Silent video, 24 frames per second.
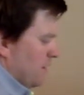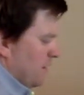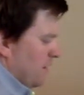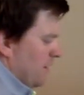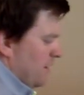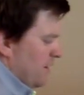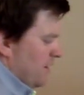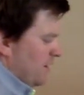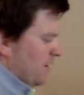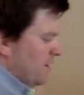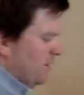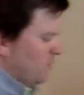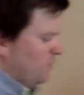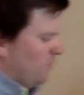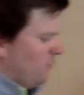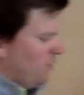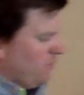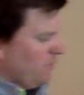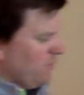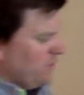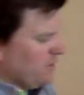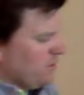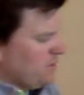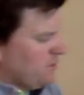And what
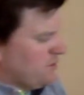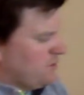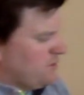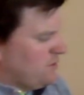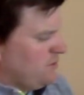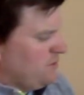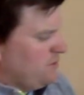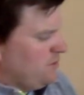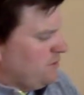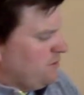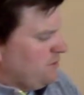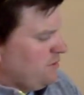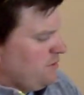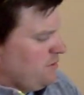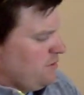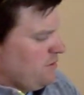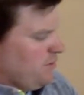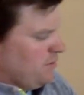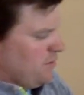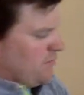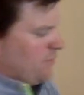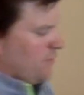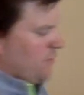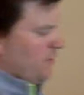we're going to do,
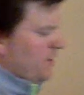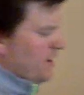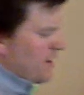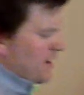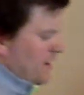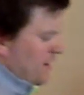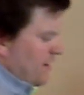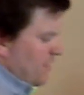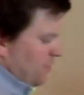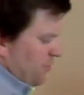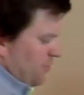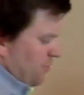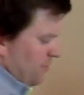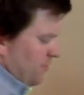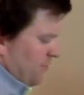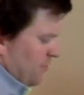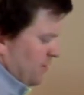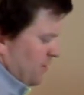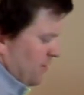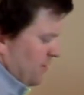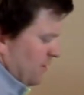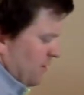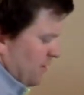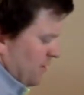if we add
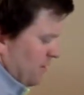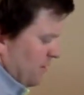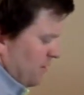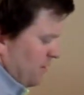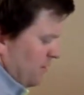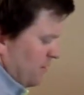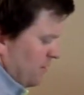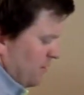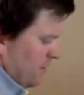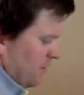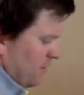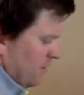3 here,